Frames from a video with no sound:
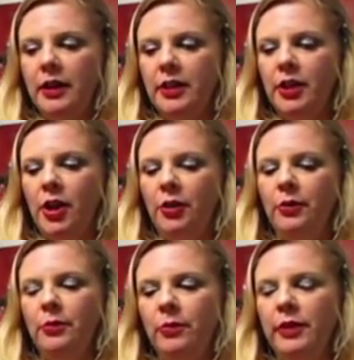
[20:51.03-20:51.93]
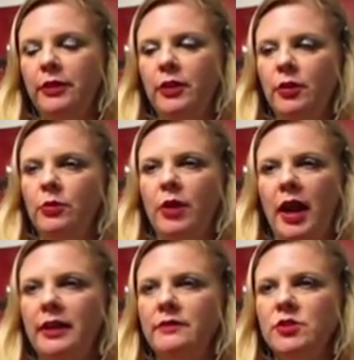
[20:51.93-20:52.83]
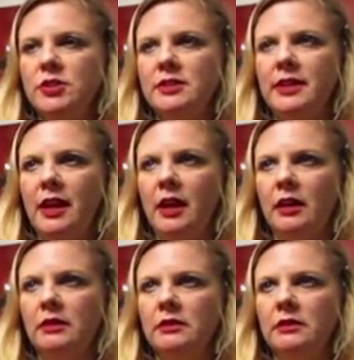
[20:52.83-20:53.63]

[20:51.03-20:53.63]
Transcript: you know, with you kind of just, yeah,